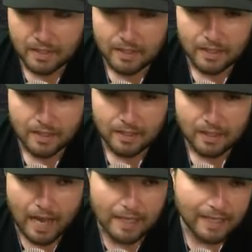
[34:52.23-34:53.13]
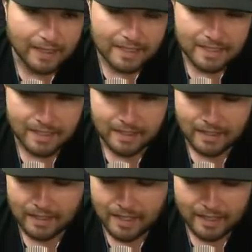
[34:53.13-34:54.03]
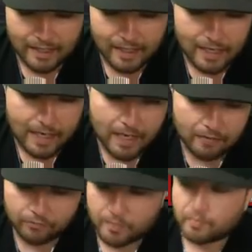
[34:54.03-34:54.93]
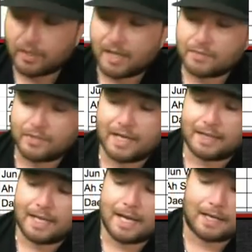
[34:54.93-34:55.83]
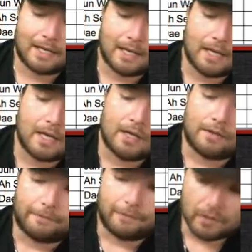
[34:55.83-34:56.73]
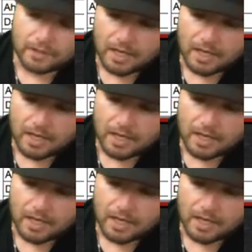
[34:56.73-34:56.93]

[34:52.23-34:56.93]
I like the slate. I like it. And remember, guys, we got lock. The first lock